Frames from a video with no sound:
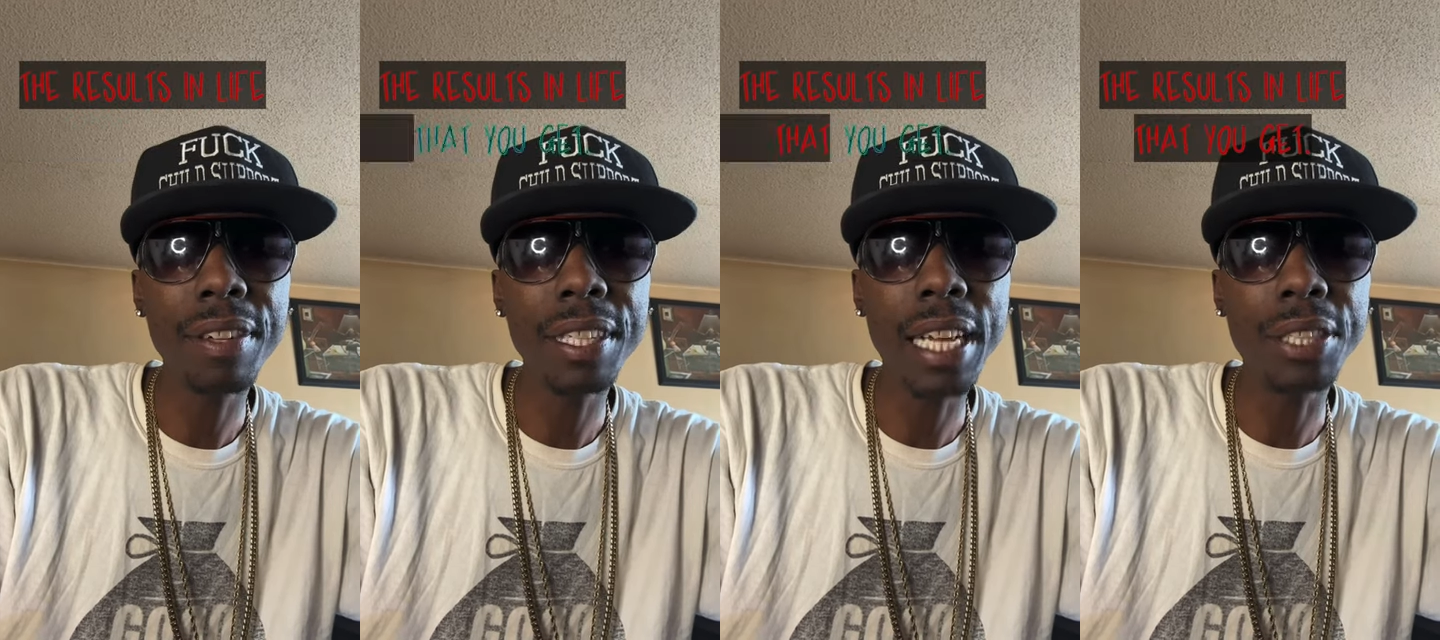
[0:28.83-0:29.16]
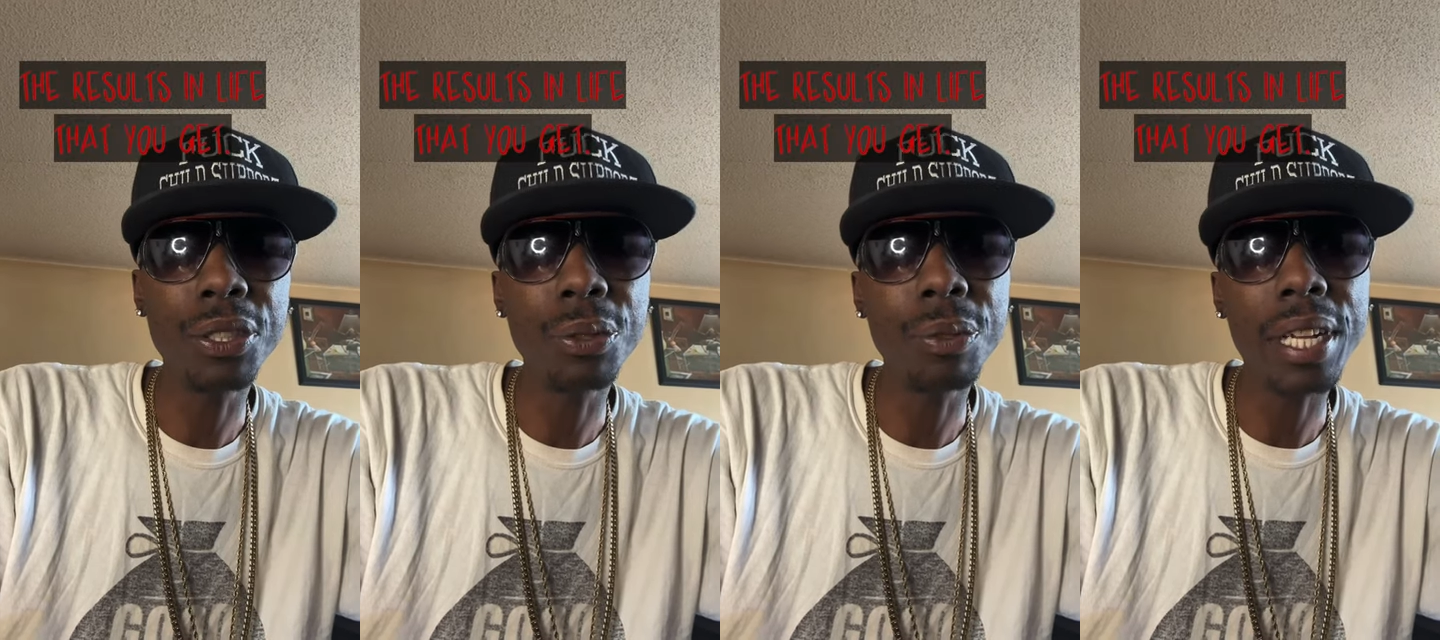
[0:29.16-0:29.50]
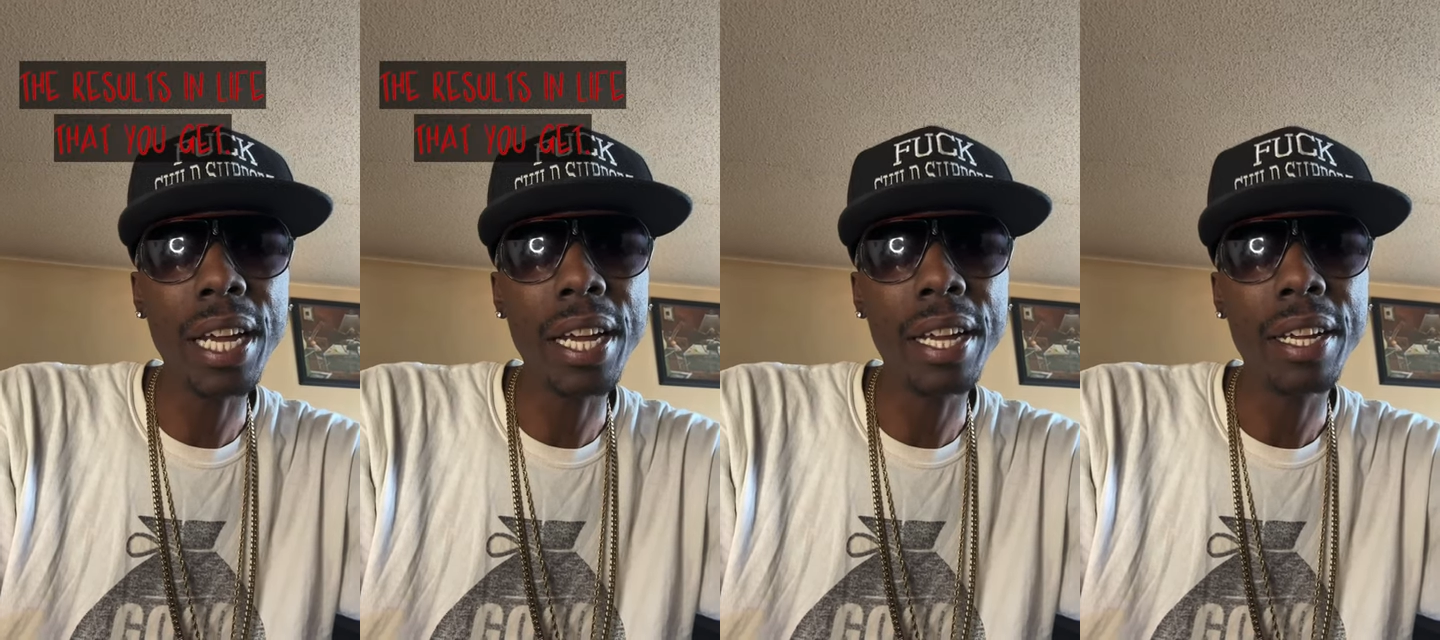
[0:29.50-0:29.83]
that you
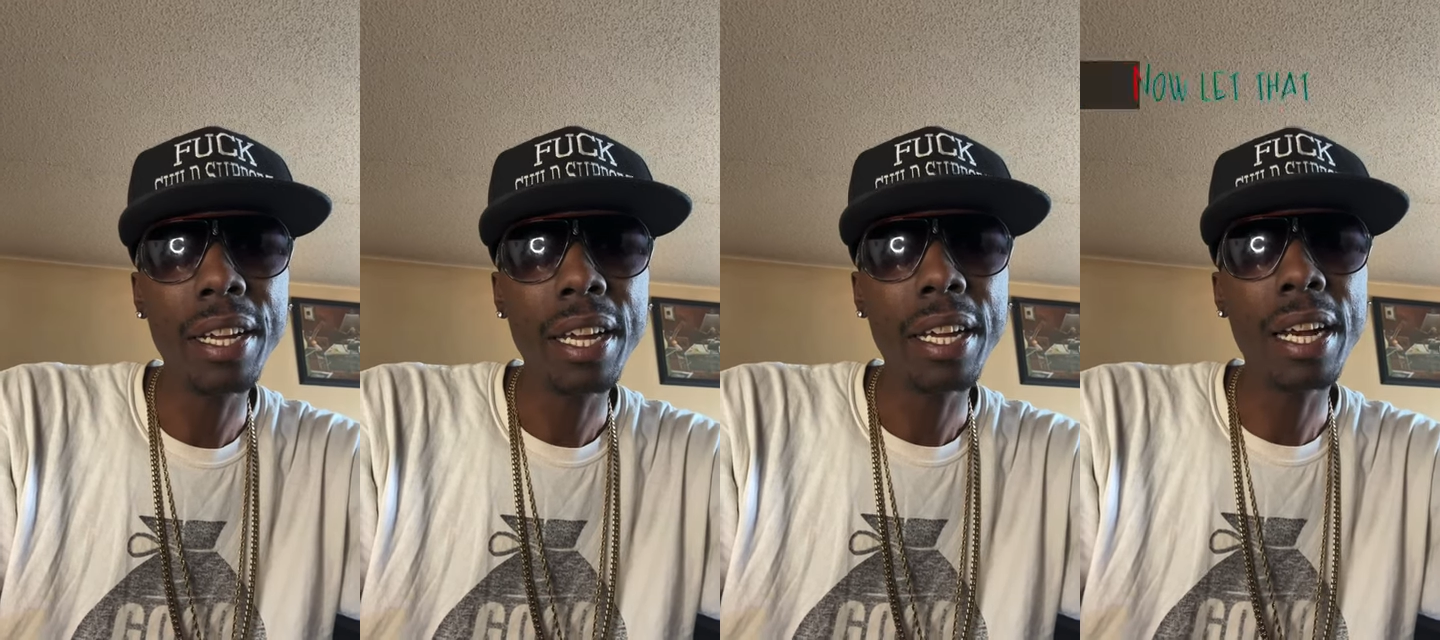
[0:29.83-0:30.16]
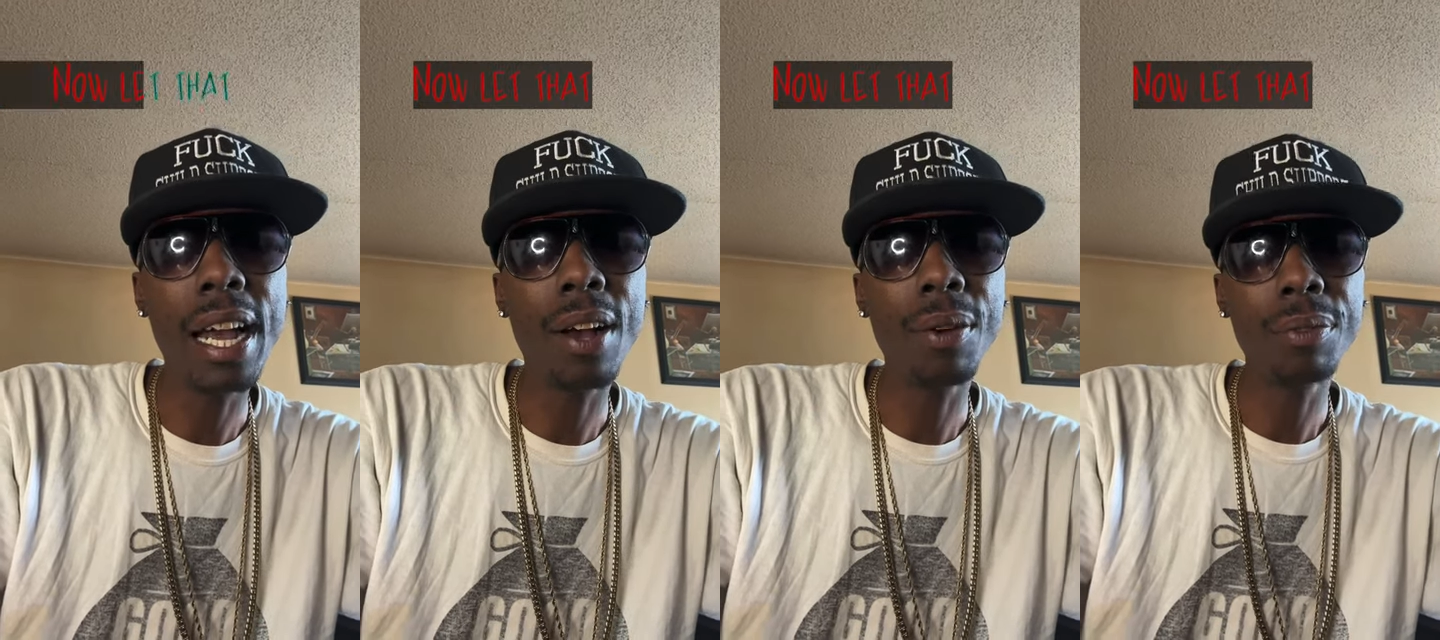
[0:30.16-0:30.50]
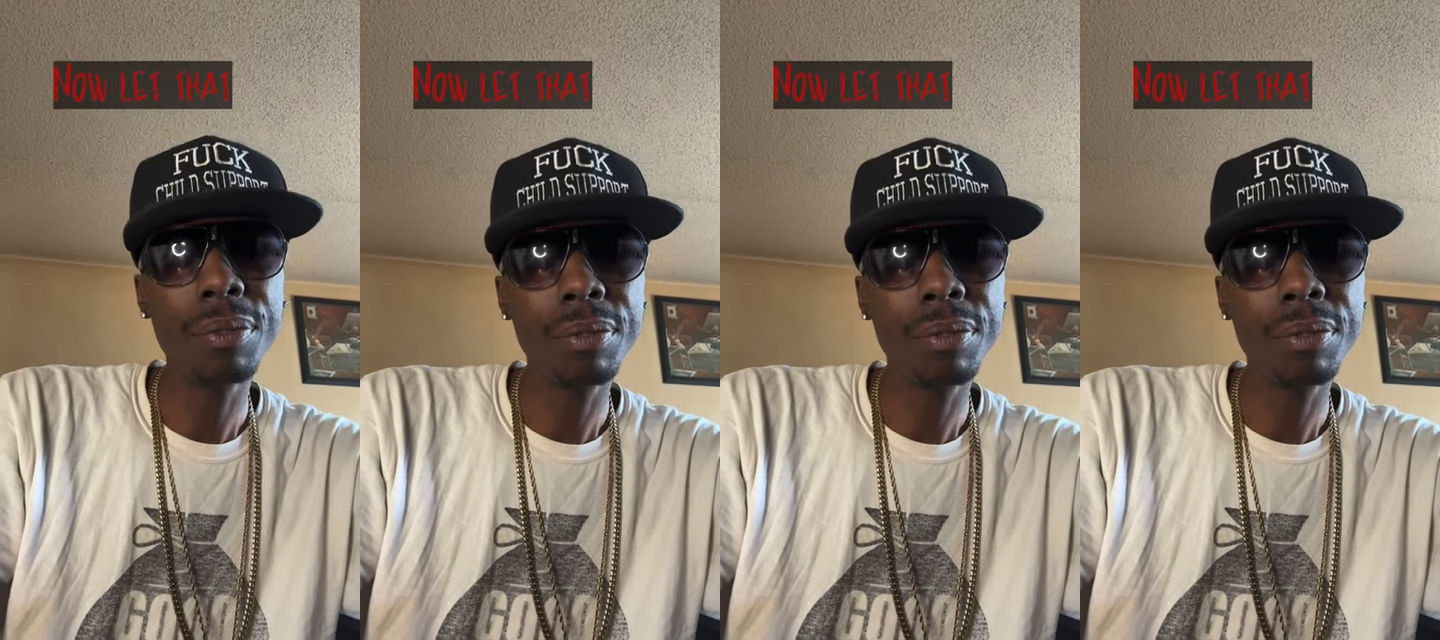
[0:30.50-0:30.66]
get. Now,